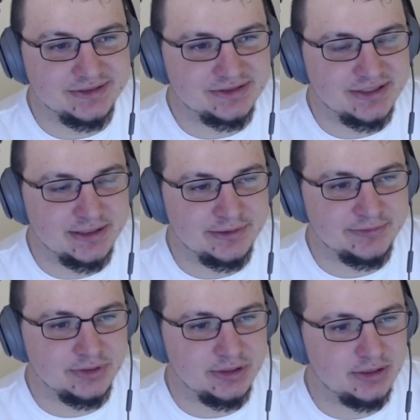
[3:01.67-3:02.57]
staff,
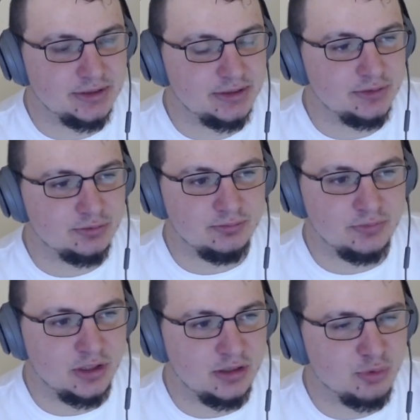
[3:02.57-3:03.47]

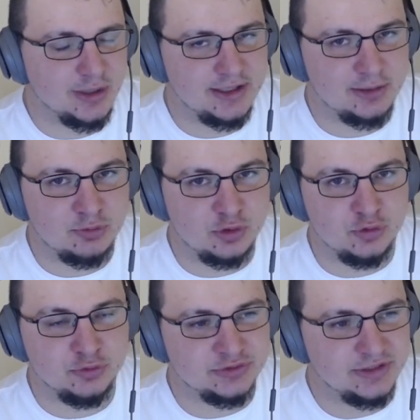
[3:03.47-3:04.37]
bringing in
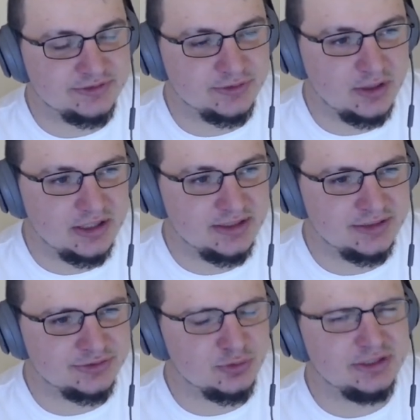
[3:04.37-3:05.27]
recruits left and right, has
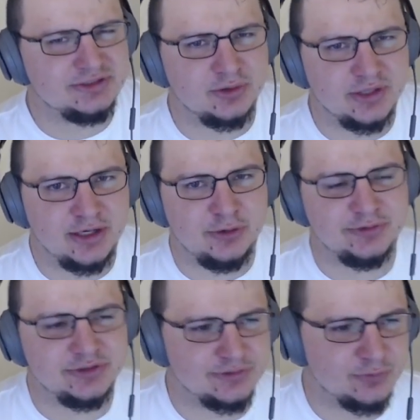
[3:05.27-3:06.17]
really turned that
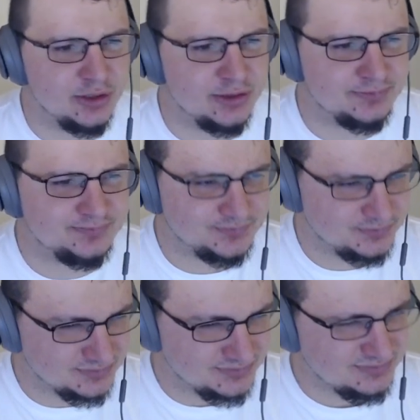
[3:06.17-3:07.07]
offensive around.
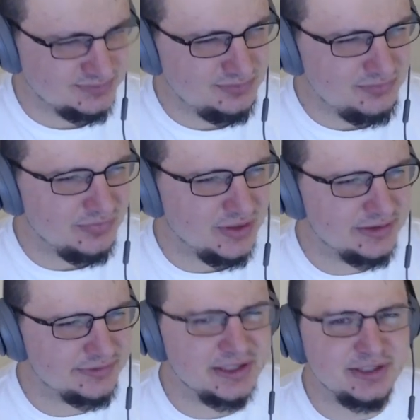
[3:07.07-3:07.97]
If
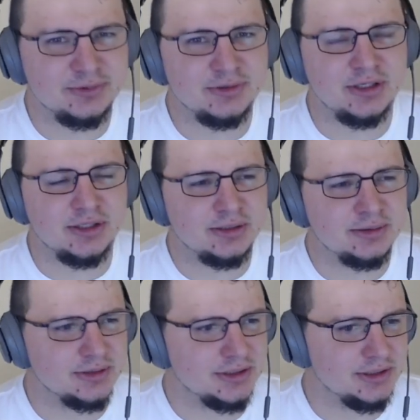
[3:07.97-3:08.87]
he can
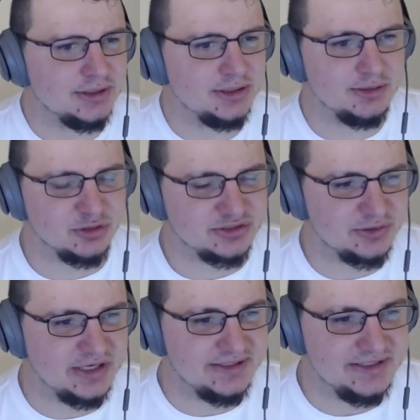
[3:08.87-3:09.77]
return
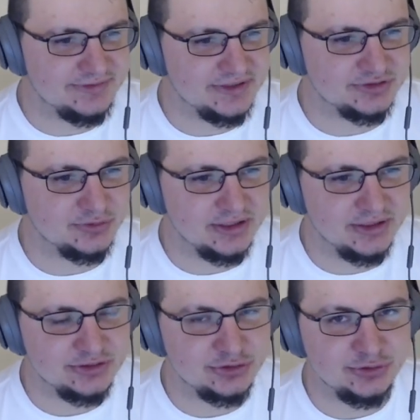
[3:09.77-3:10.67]
that defense to a
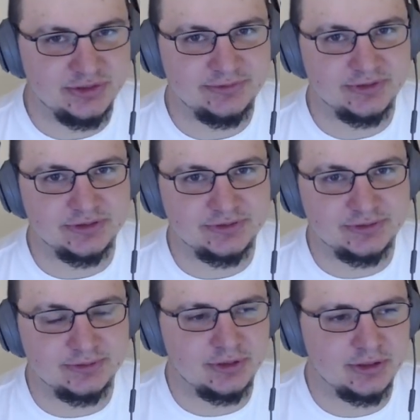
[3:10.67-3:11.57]
LSU defense
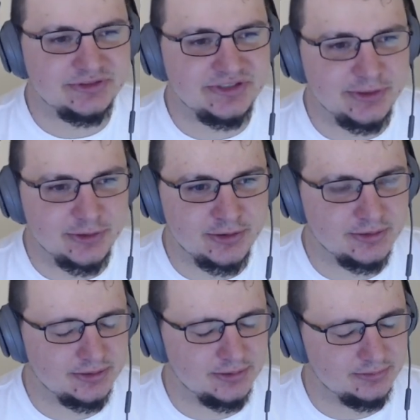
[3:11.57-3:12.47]
tier,
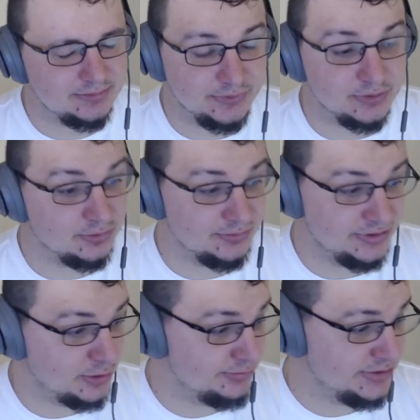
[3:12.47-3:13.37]
they're going to be
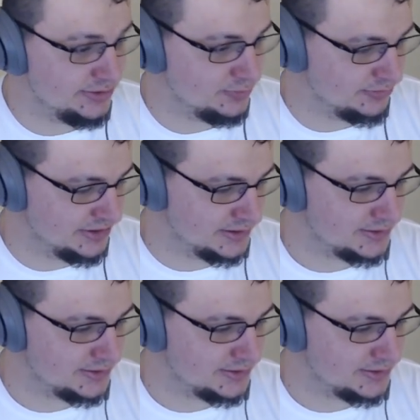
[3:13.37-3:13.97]
unbeatable, man.